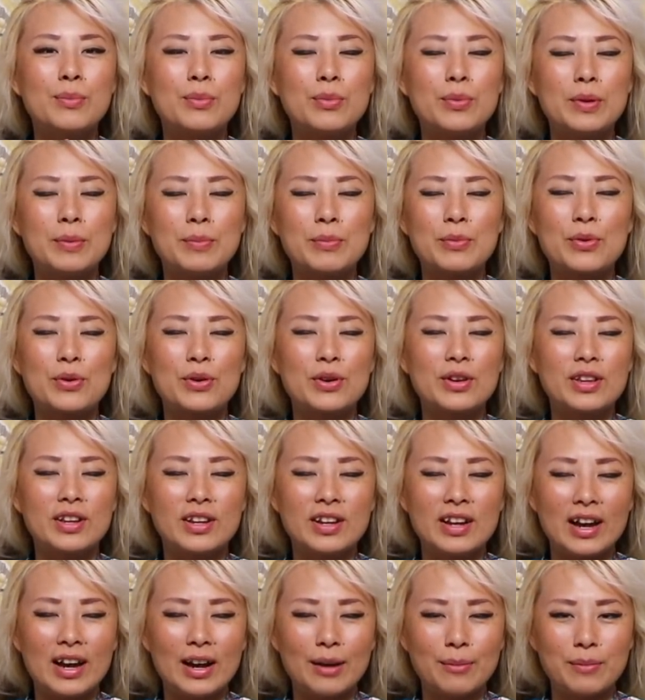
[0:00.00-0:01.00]
be more
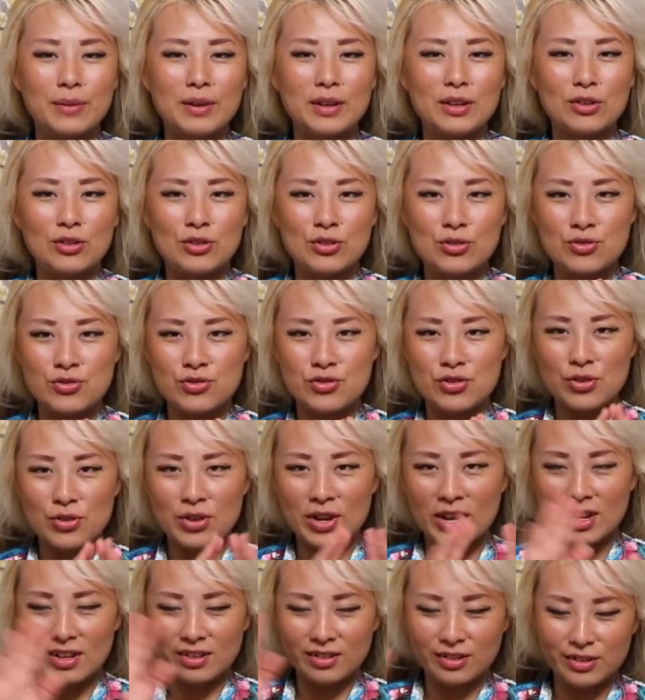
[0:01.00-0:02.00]
than happy to
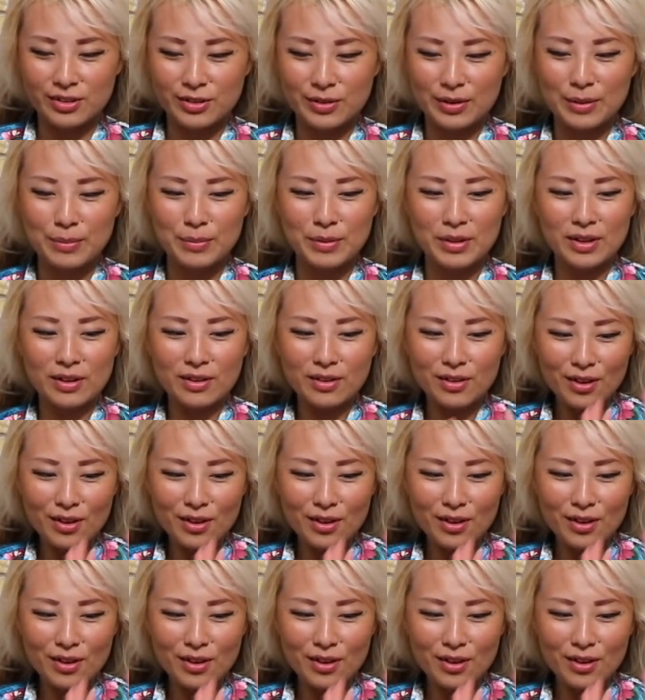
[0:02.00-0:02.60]
showcase it and be like,